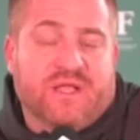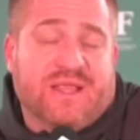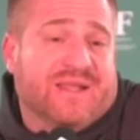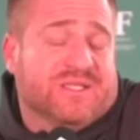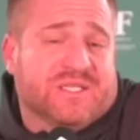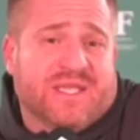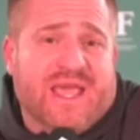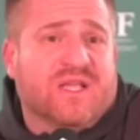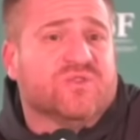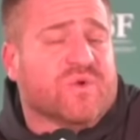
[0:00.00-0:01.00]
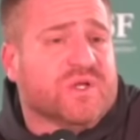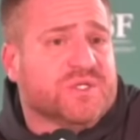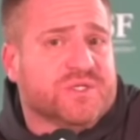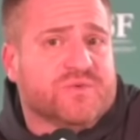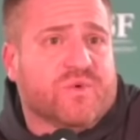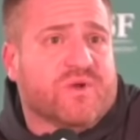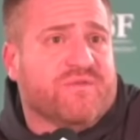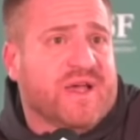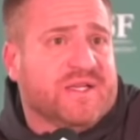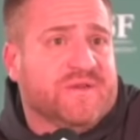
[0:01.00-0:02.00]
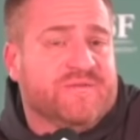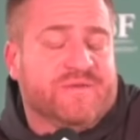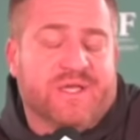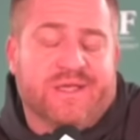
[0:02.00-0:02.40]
a lot of just the edge rushes were effective.